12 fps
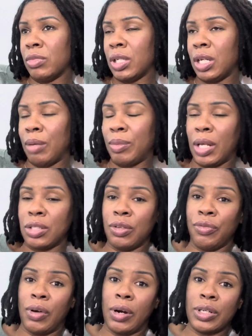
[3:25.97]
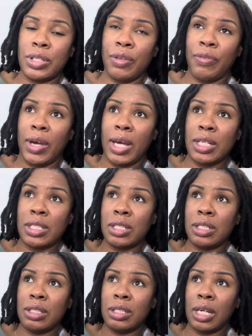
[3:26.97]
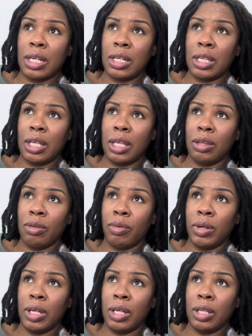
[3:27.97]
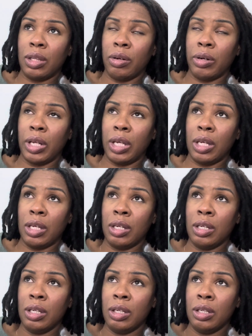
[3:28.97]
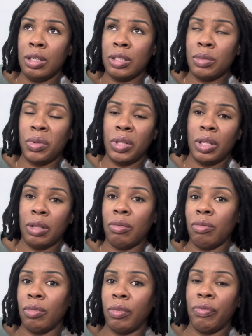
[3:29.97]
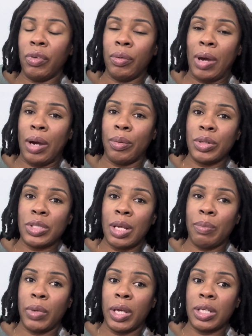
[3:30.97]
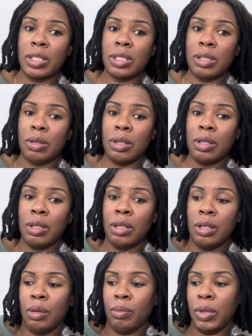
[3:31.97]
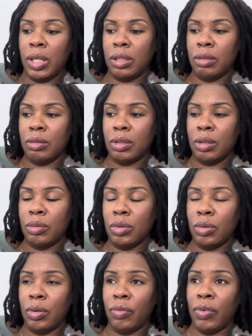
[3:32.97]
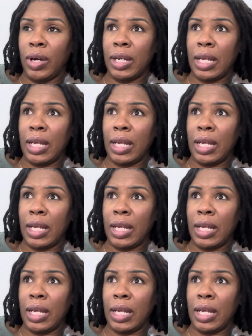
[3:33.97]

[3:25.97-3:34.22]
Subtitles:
I'm not too far into the fast. Technically 3:30. It's been a few hours at best, but doing fine.